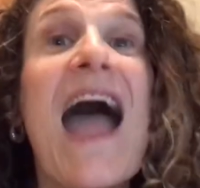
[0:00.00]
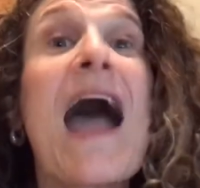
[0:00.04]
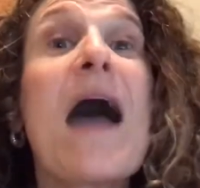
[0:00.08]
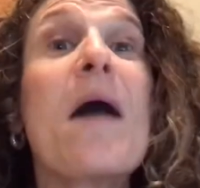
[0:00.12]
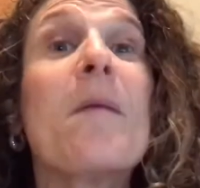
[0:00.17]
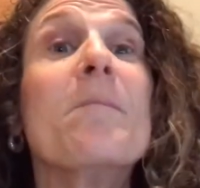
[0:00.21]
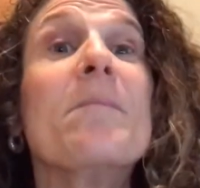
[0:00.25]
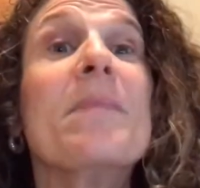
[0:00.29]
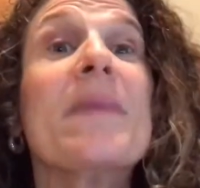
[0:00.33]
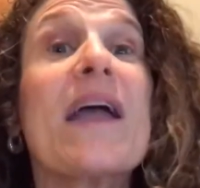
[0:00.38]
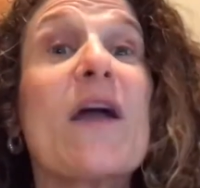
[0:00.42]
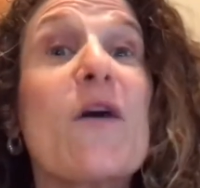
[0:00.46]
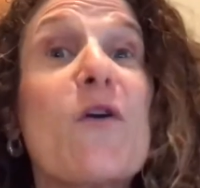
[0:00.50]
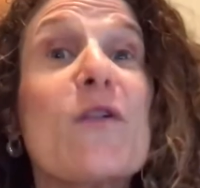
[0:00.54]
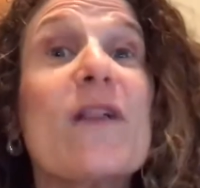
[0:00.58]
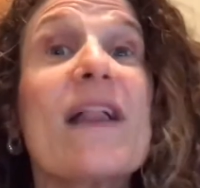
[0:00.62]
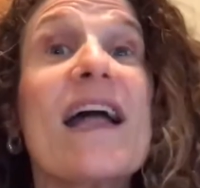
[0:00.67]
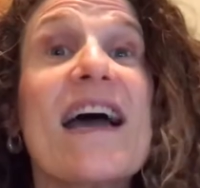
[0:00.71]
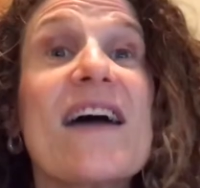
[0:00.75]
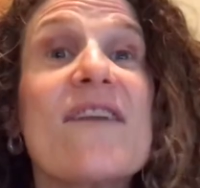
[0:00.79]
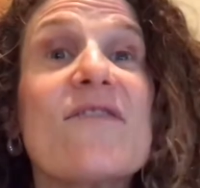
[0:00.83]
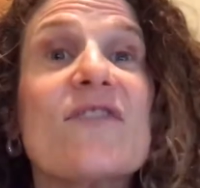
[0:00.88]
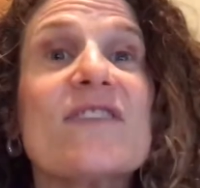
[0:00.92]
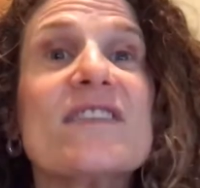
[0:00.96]
I'm Mel
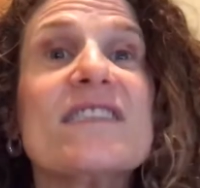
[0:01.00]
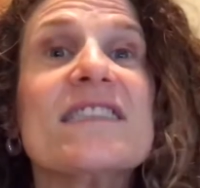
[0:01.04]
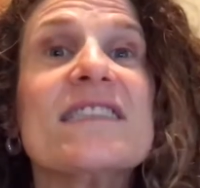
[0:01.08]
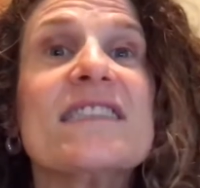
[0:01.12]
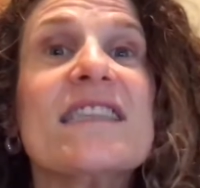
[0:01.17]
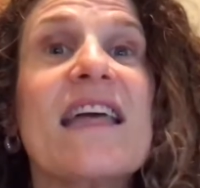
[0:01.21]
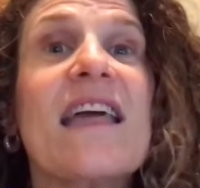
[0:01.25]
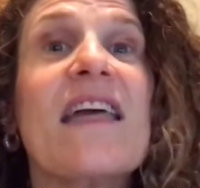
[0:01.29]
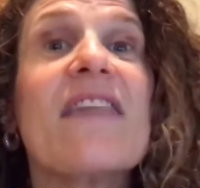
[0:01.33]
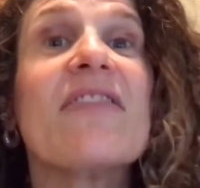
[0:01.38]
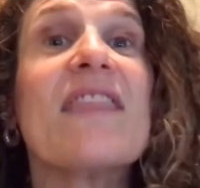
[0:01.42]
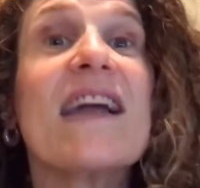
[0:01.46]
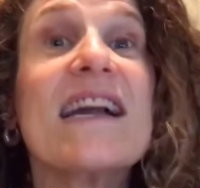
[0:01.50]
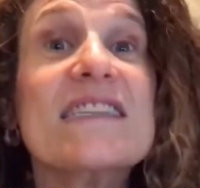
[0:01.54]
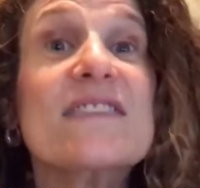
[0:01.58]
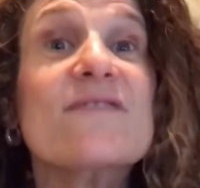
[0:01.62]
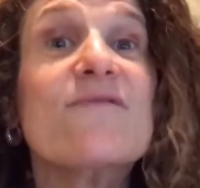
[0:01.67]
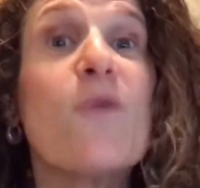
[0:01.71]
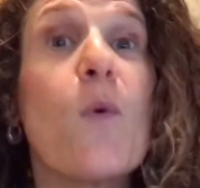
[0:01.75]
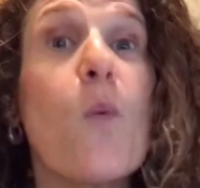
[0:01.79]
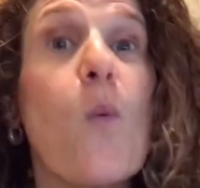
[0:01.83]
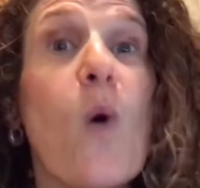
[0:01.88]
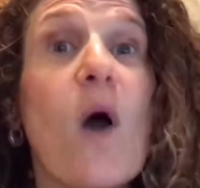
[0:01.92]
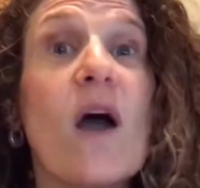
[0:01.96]
Evans. Thanks
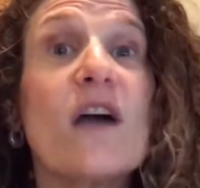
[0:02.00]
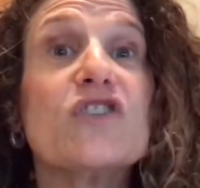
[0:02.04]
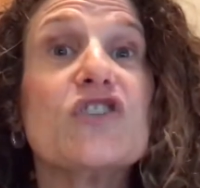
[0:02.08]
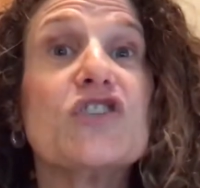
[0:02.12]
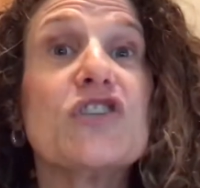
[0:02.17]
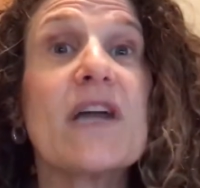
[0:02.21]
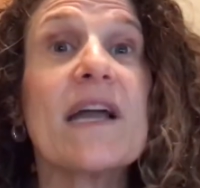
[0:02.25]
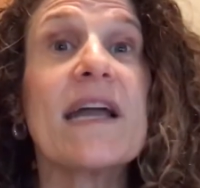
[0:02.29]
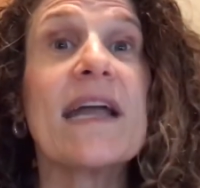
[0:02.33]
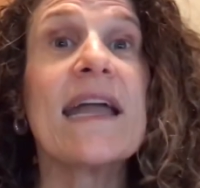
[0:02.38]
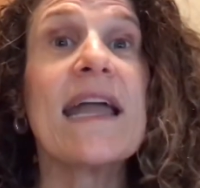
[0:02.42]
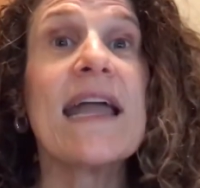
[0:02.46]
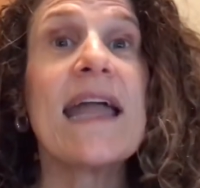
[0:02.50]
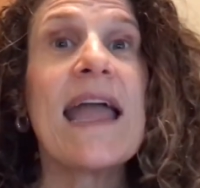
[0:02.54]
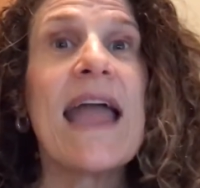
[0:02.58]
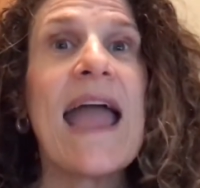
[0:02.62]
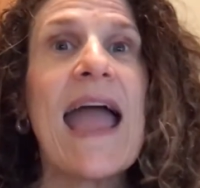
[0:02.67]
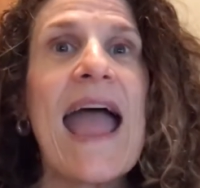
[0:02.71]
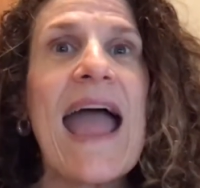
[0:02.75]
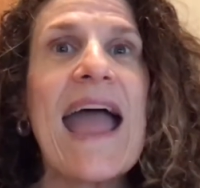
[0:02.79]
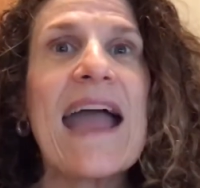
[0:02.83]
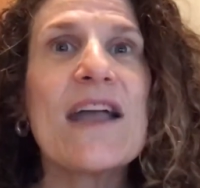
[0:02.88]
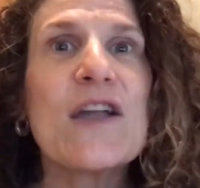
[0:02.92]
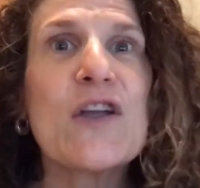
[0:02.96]
for watching
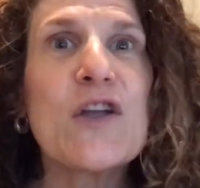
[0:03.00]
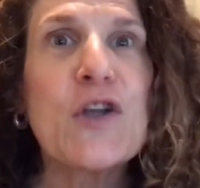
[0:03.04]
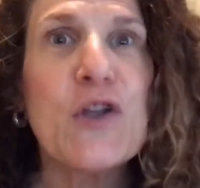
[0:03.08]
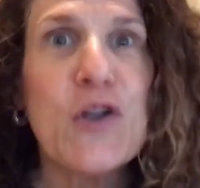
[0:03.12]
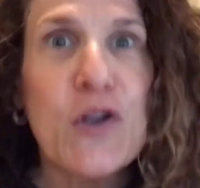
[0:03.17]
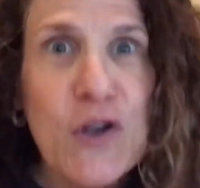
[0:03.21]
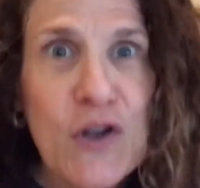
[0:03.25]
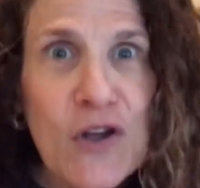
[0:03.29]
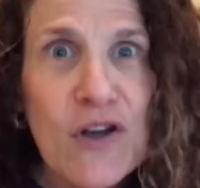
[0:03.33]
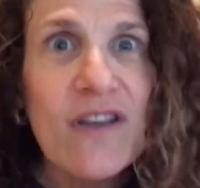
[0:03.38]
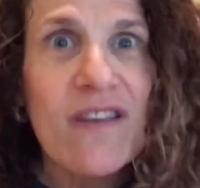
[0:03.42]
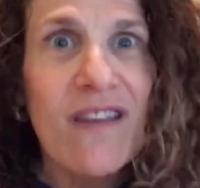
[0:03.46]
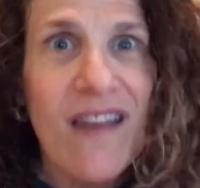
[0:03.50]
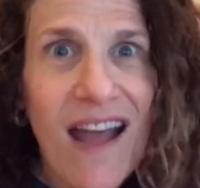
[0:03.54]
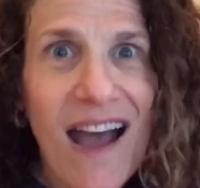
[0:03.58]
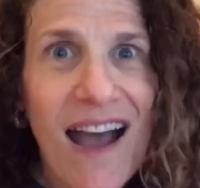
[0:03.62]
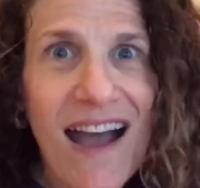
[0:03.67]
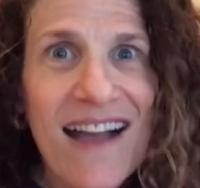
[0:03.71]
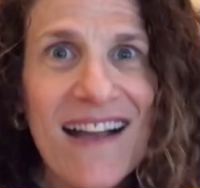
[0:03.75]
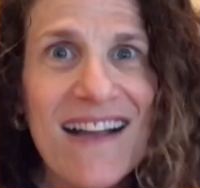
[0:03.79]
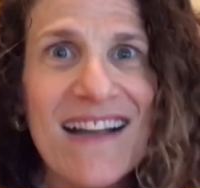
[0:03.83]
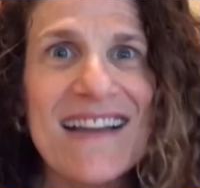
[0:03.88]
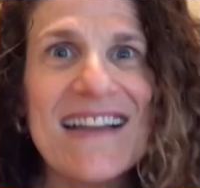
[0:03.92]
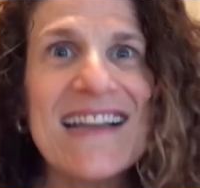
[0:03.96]
and good
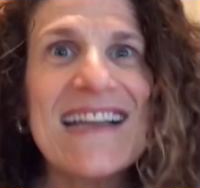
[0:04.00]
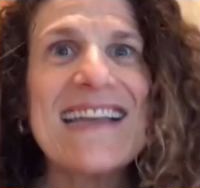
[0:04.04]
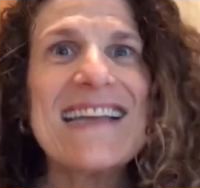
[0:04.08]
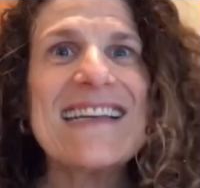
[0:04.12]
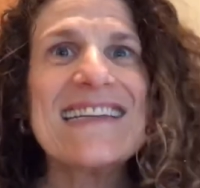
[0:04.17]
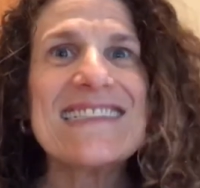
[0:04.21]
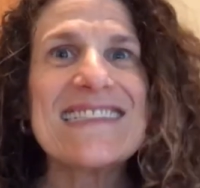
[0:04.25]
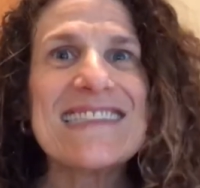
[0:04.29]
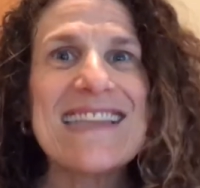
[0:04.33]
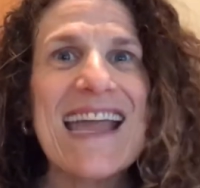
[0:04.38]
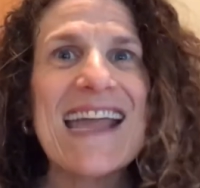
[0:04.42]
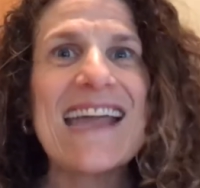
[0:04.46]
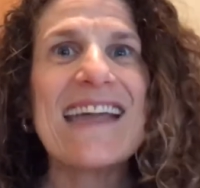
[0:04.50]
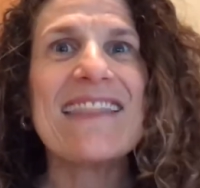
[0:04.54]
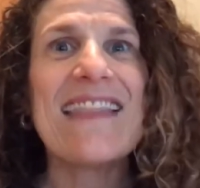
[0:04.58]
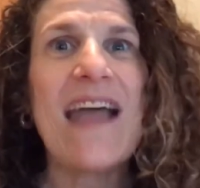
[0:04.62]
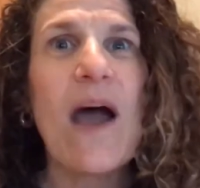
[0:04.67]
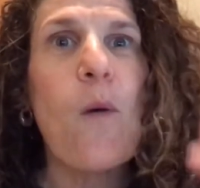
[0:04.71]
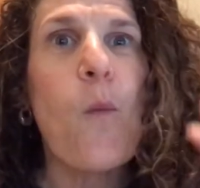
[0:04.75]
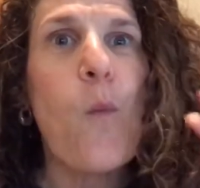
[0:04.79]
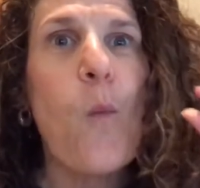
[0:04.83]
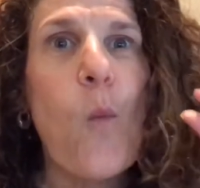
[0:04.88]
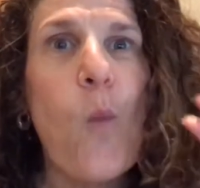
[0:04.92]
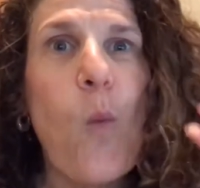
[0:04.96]
luck in taking
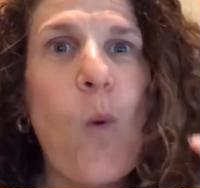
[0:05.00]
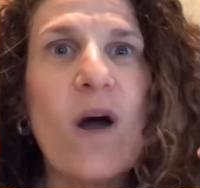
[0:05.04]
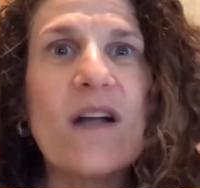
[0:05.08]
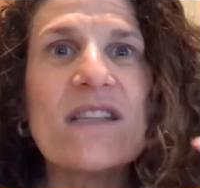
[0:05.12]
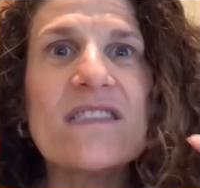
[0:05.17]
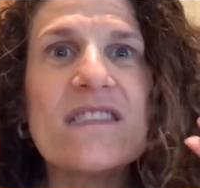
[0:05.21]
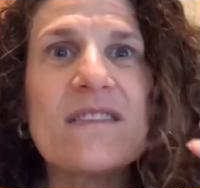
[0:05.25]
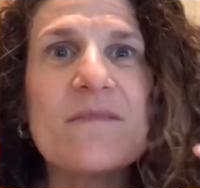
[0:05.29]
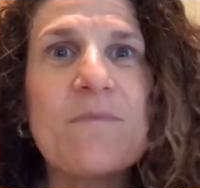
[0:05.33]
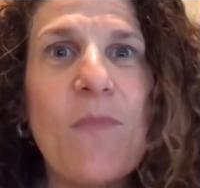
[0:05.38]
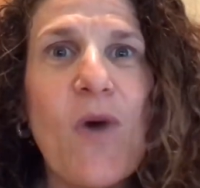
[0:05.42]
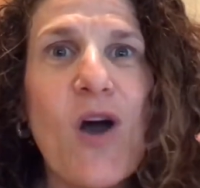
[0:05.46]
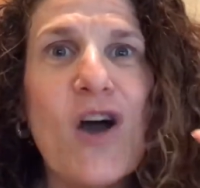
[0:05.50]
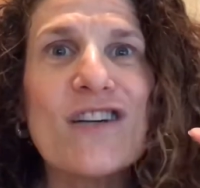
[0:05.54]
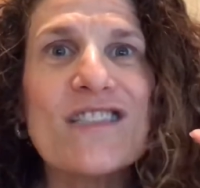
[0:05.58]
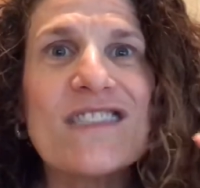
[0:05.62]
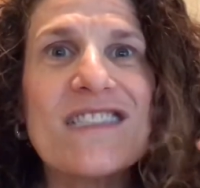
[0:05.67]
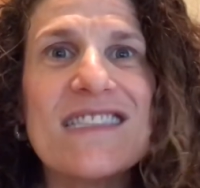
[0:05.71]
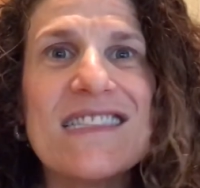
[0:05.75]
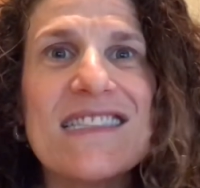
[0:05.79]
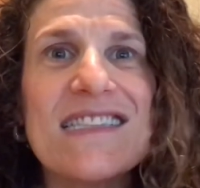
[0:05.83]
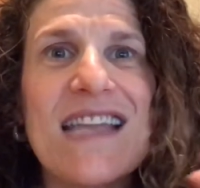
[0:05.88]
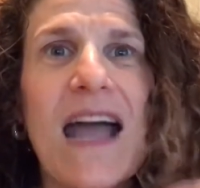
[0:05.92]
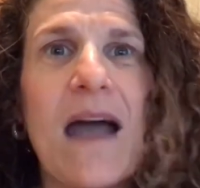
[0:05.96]
out one small
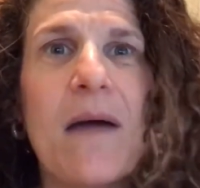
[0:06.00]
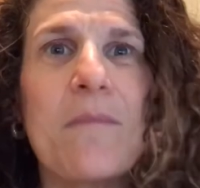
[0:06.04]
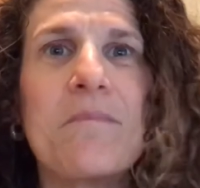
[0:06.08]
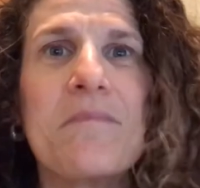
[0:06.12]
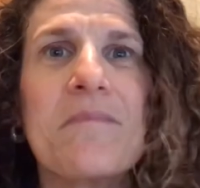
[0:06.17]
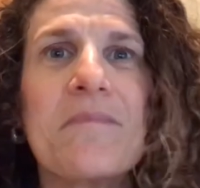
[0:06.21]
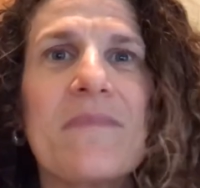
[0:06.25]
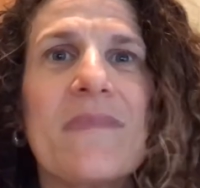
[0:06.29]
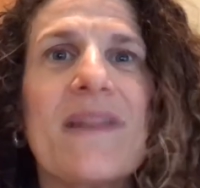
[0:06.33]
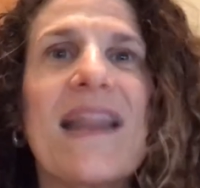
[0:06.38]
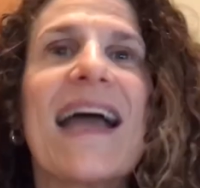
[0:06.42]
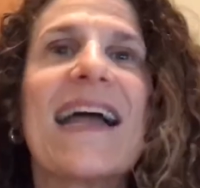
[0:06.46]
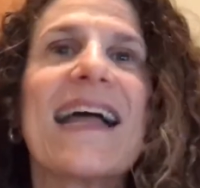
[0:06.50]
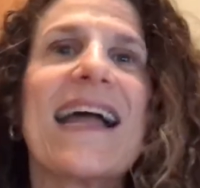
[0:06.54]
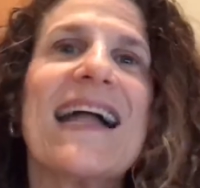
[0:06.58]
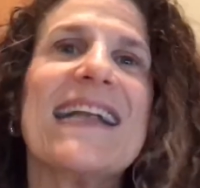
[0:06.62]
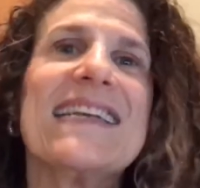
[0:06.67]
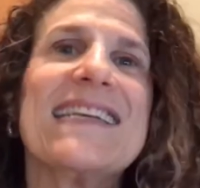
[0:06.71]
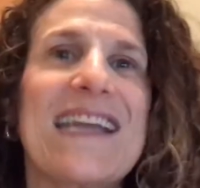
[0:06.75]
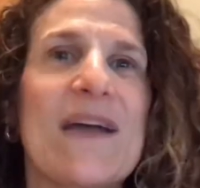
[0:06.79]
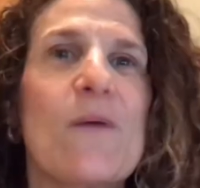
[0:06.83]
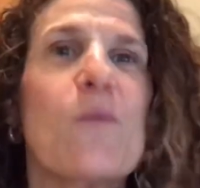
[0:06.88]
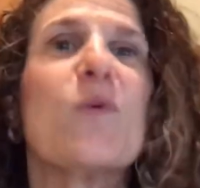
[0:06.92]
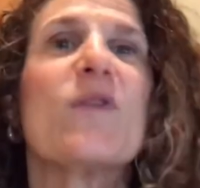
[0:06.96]
step like I
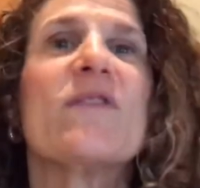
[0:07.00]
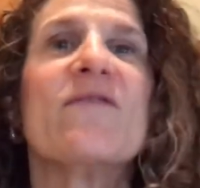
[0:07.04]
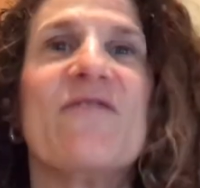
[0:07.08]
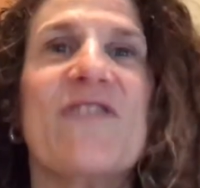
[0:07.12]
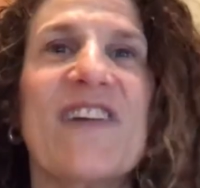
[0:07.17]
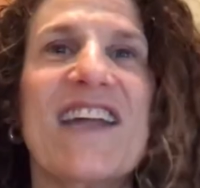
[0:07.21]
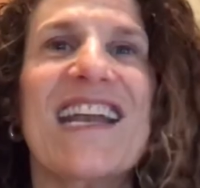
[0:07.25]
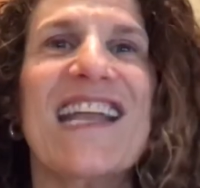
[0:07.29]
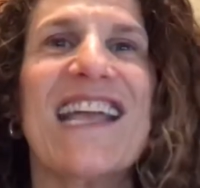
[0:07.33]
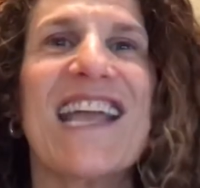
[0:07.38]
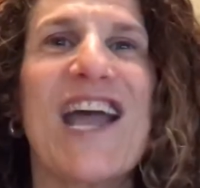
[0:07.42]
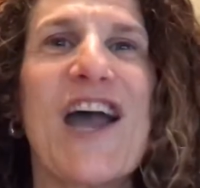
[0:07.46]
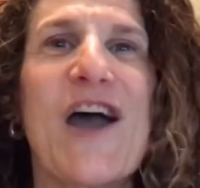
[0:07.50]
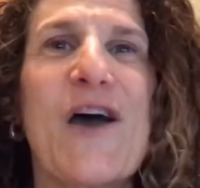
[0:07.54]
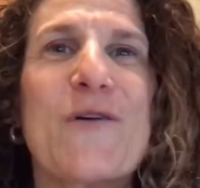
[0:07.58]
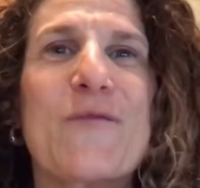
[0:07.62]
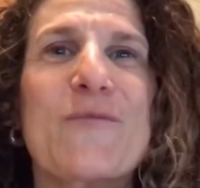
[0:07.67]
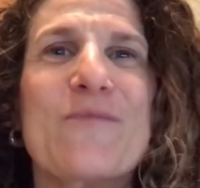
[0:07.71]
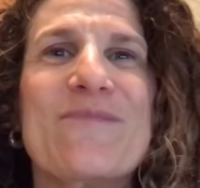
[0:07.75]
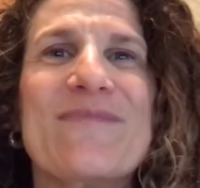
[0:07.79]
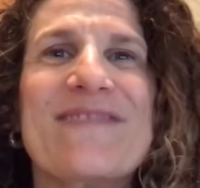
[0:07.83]
did with video.